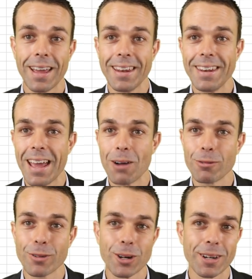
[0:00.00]
And now
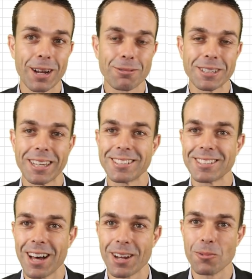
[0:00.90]
we've got enough to get
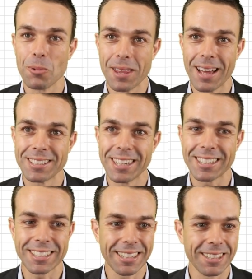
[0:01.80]
started with our
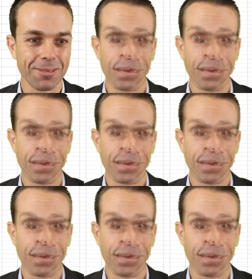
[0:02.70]
check sheet.